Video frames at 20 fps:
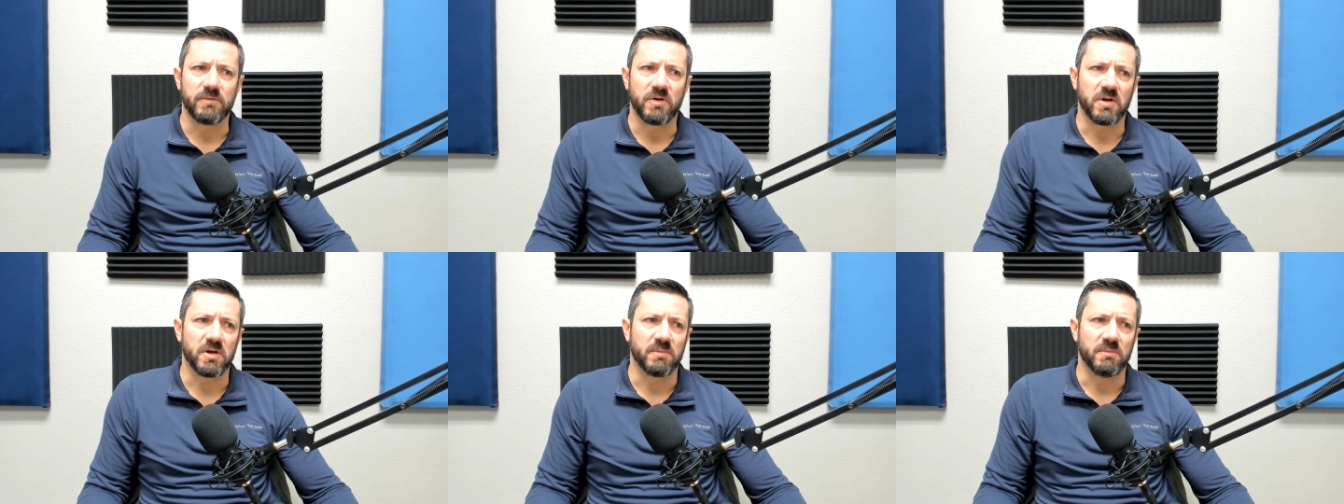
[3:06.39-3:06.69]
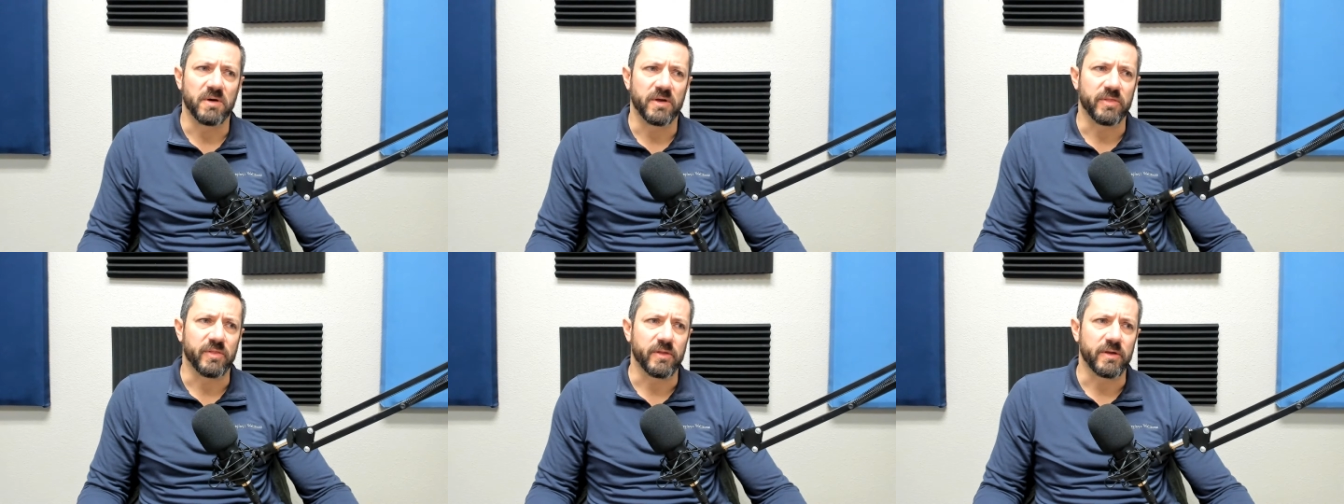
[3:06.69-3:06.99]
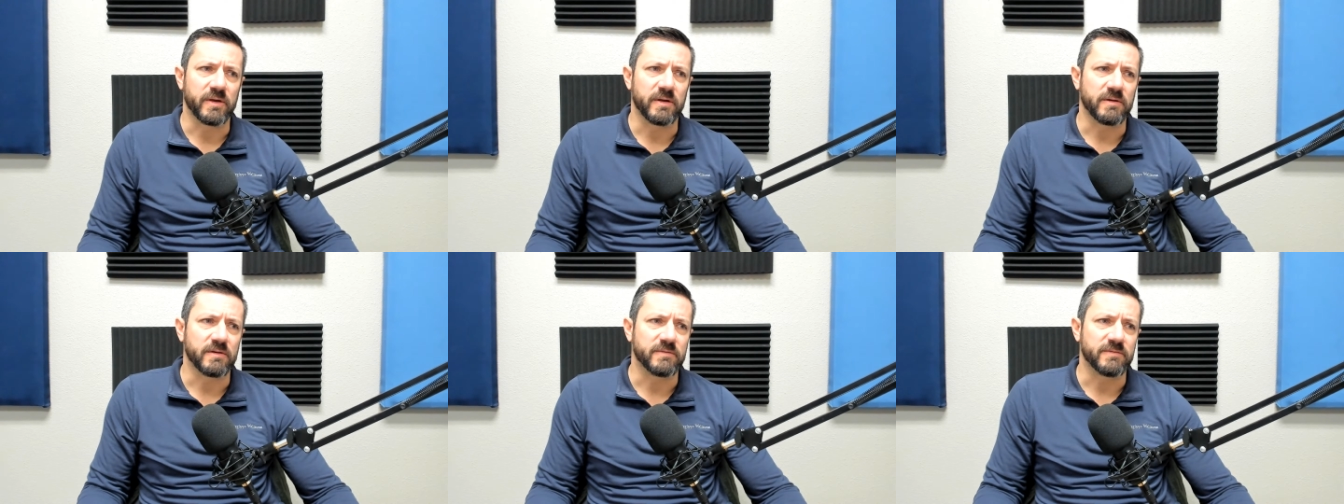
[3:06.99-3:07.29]
on a monthly
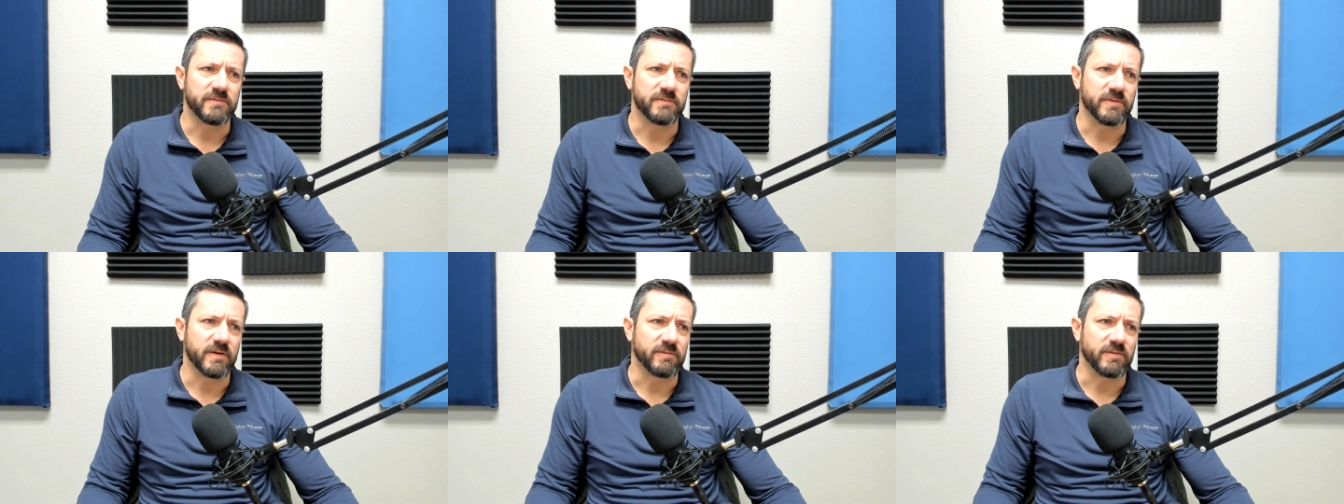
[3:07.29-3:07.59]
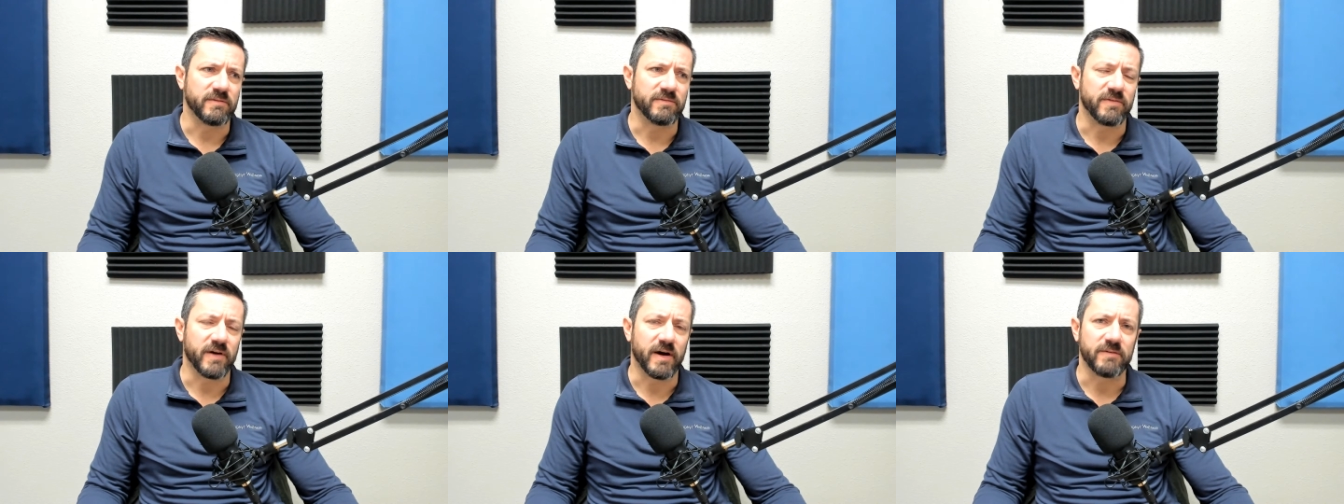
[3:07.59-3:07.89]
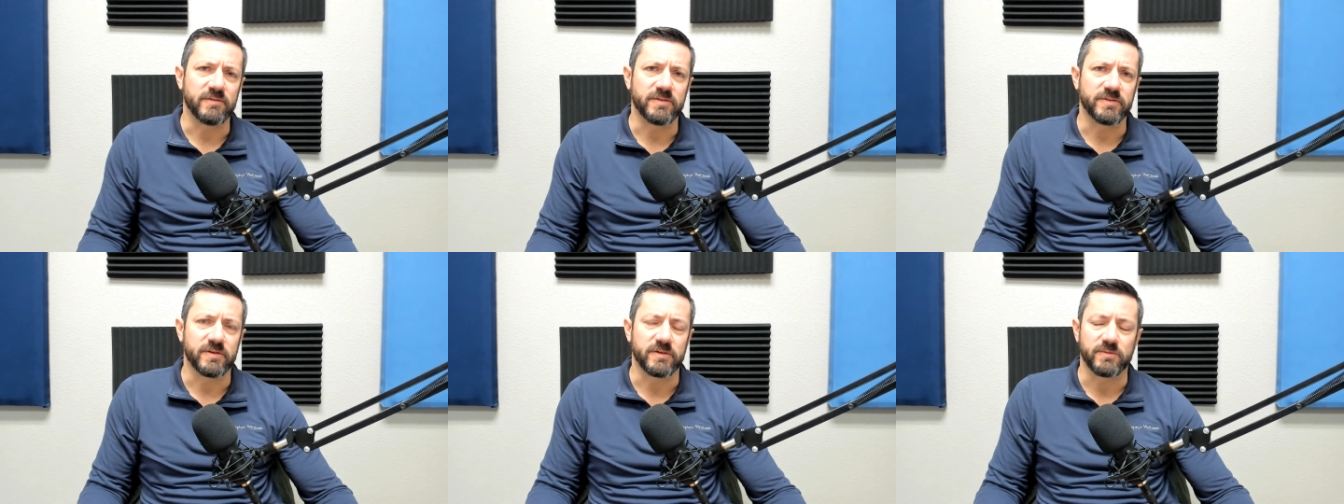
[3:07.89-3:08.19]
or every five to
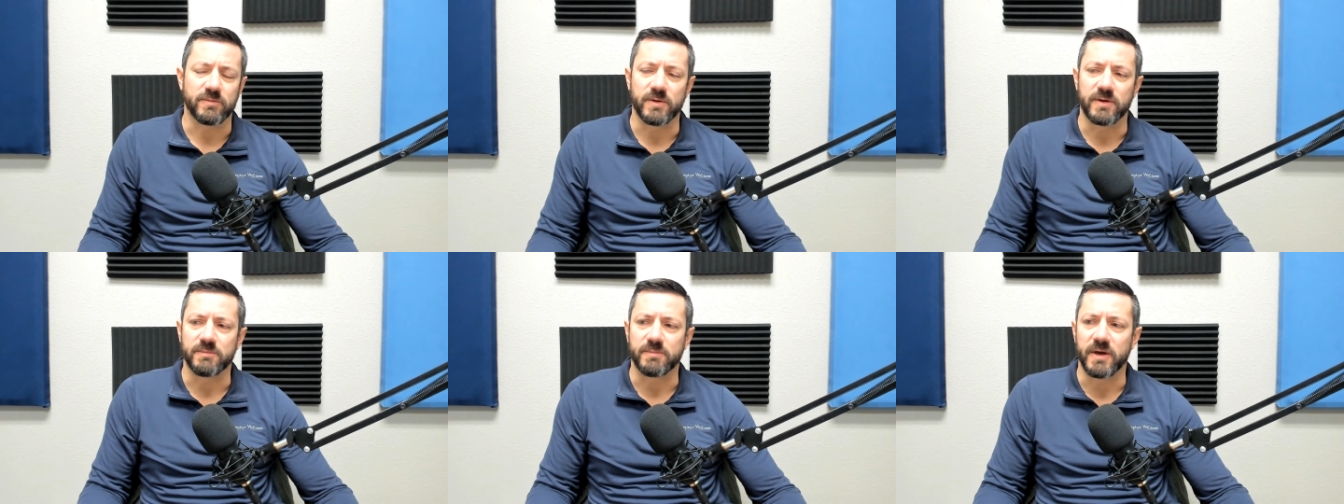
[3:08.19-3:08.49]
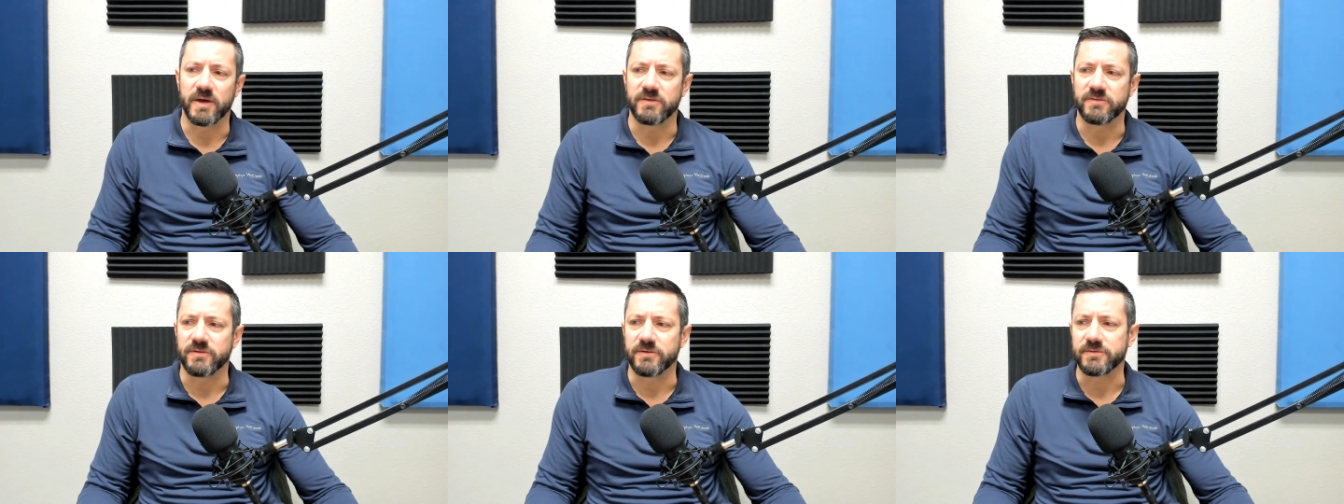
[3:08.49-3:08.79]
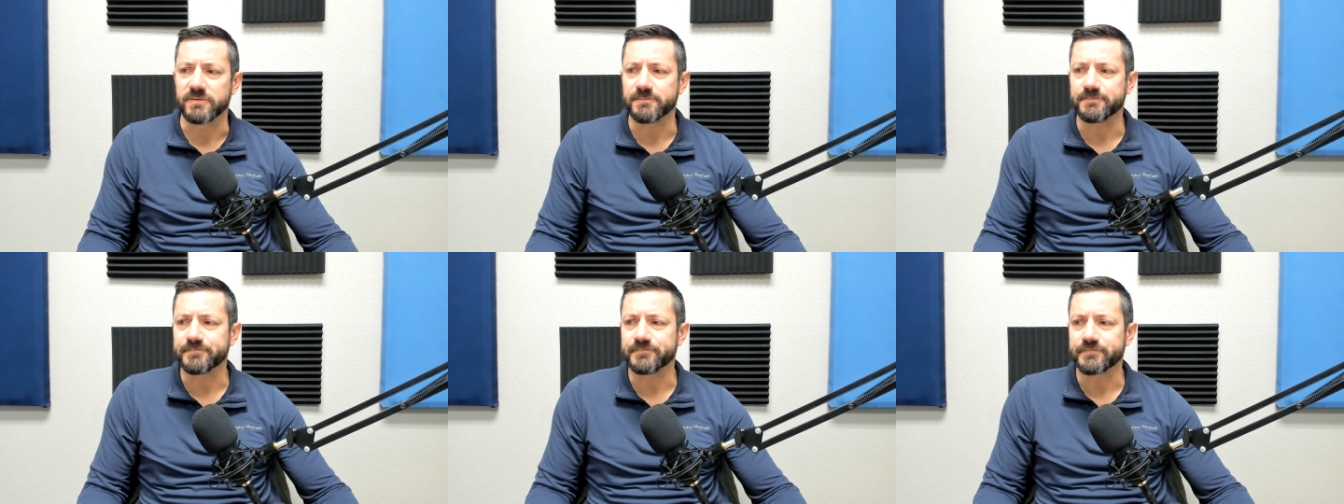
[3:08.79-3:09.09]
six week basis.
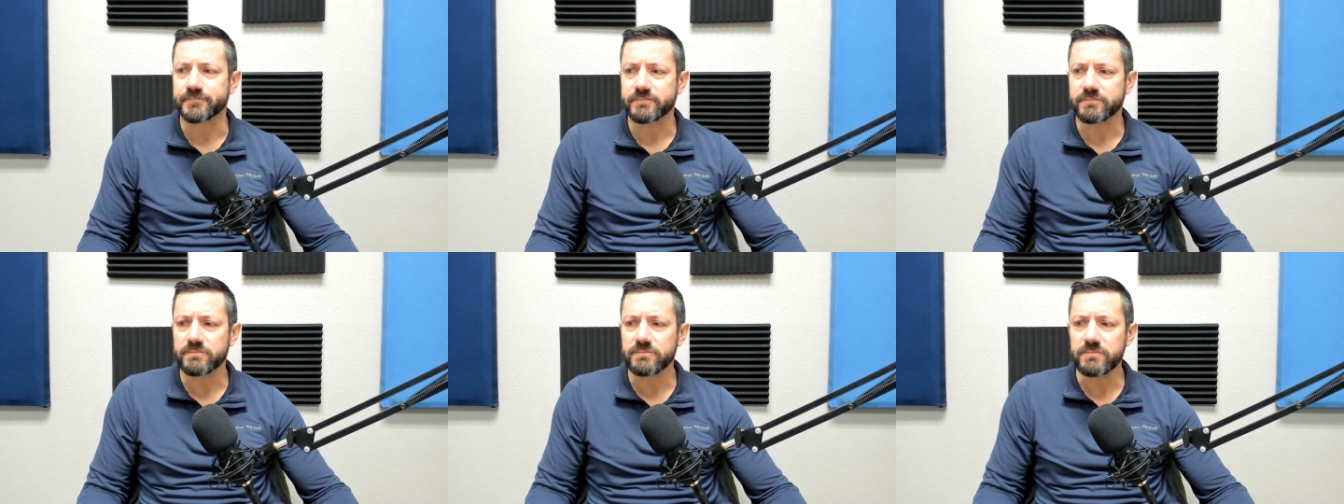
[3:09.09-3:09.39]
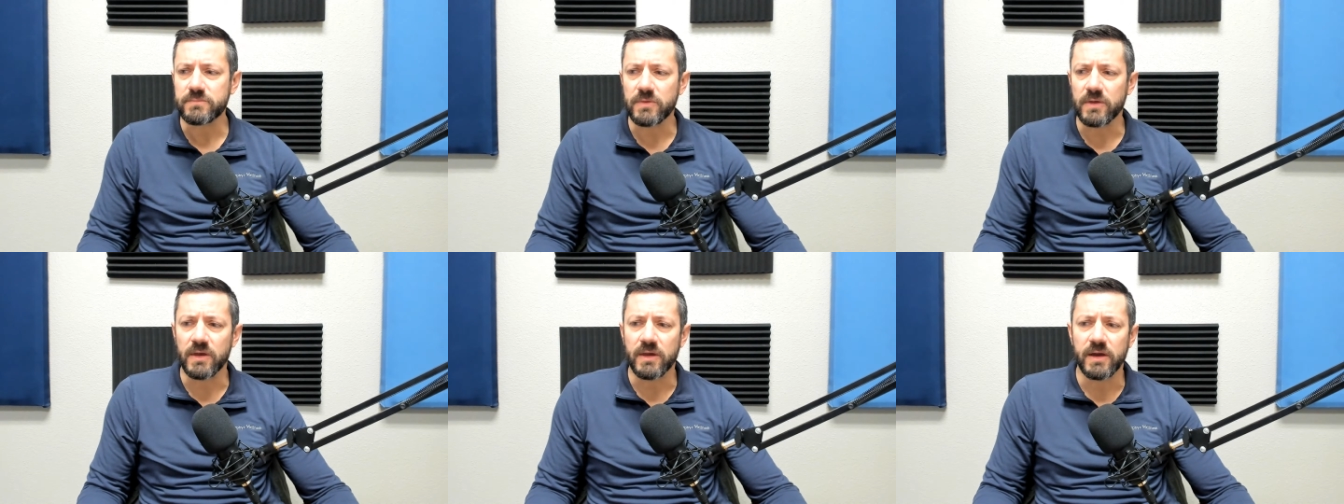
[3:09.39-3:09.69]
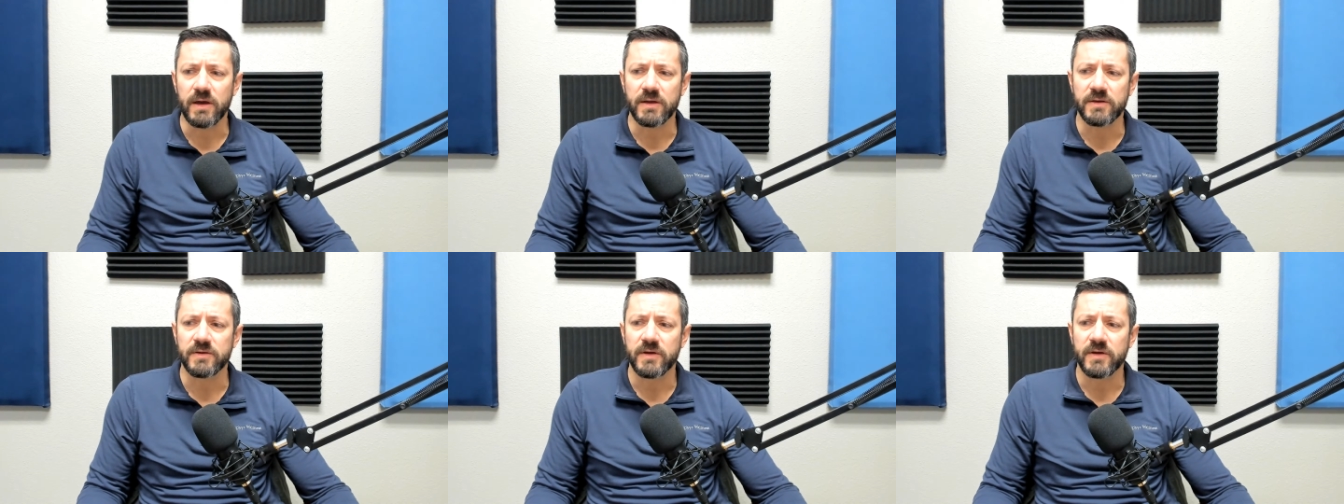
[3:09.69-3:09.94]
And,